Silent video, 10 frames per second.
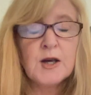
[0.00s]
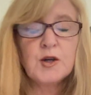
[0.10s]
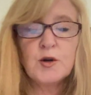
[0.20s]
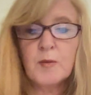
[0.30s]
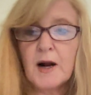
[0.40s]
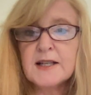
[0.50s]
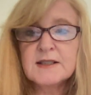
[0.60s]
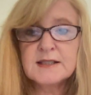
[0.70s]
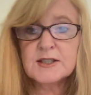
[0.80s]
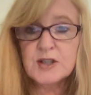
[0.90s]
Your body
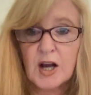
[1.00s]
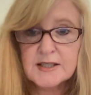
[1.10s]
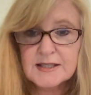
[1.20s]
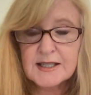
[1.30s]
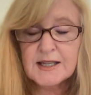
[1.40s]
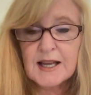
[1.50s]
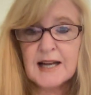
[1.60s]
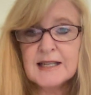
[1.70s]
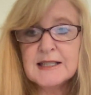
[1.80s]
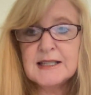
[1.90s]
is exhausted and
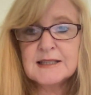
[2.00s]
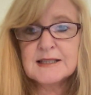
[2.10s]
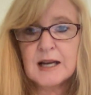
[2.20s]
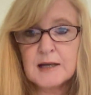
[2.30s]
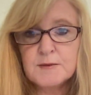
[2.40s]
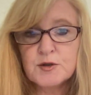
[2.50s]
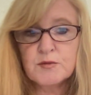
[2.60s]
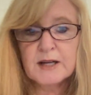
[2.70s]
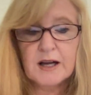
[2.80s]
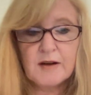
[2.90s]
it needs time to
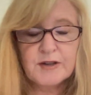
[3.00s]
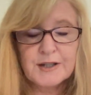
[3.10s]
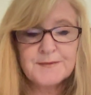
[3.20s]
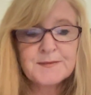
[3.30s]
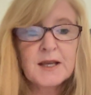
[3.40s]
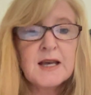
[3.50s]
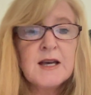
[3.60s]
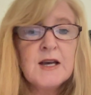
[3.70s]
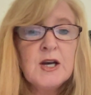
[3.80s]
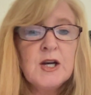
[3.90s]
recover.
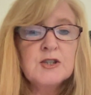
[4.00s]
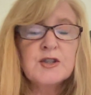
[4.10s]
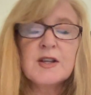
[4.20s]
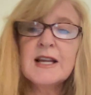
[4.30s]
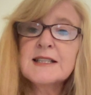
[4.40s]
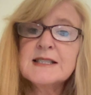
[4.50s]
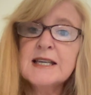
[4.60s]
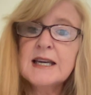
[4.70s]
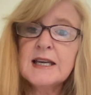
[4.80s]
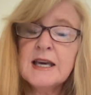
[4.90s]
So the next
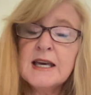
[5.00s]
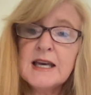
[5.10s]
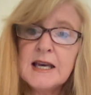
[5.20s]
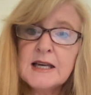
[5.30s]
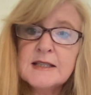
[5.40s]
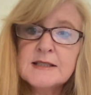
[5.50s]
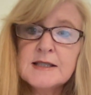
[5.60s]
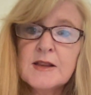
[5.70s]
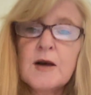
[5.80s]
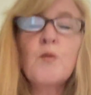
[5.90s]
thing is
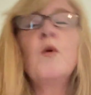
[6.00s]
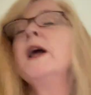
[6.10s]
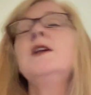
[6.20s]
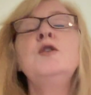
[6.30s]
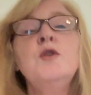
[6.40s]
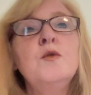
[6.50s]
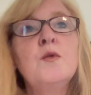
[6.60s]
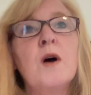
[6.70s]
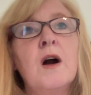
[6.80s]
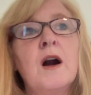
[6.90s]
that when you
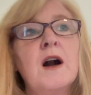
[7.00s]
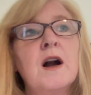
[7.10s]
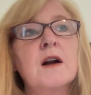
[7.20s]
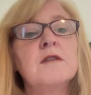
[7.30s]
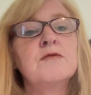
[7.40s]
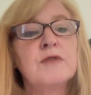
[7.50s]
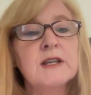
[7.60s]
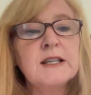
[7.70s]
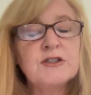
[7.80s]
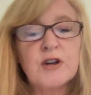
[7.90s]
are
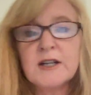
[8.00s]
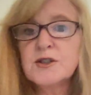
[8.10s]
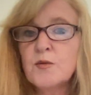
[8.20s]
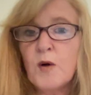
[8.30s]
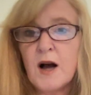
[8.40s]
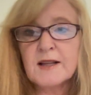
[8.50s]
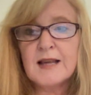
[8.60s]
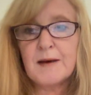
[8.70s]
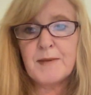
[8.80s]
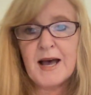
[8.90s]
really trying to walk
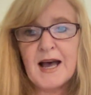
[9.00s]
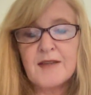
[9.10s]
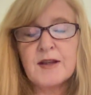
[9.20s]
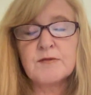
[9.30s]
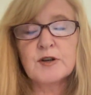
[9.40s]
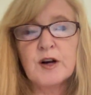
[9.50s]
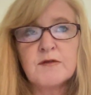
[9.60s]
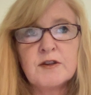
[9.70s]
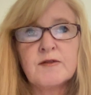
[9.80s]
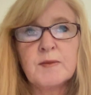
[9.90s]
that path and
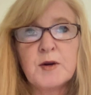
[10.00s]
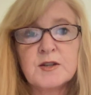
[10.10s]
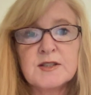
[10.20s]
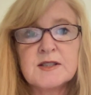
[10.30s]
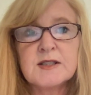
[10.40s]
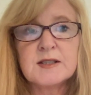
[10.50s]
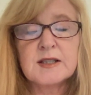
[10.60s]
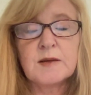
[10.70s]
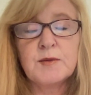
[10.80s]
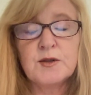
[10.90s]
recover from
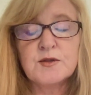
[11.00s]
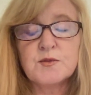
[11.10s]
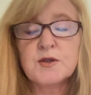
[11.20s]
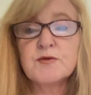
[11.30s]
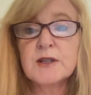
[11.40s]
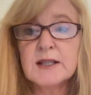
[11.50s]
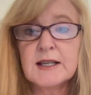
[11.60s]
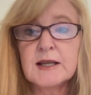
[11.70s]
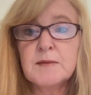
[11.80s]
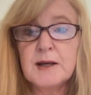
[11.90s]
narcissistic abuse, which really
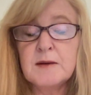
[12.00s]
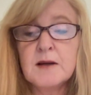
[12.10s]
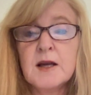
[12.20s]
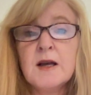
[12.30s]
can be,